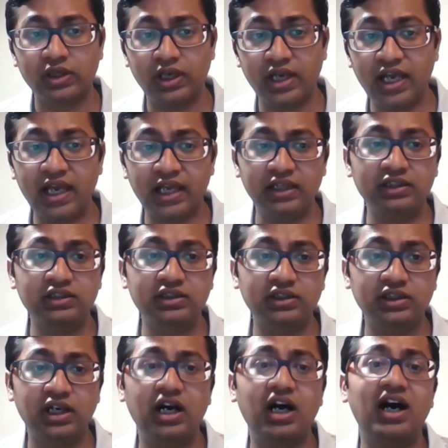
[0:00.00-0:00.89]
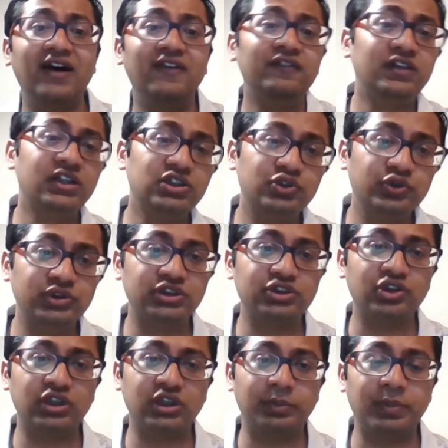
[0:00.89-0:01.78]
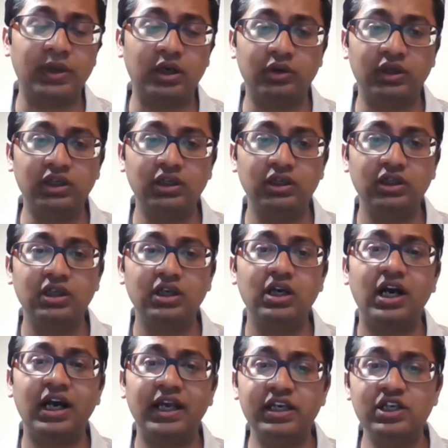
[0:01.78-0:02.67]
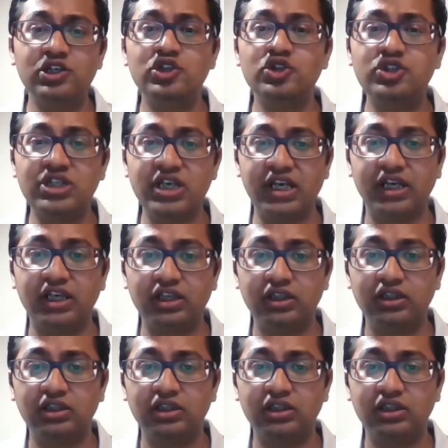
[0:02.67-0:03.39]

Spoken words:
And after switching on the power, I need to check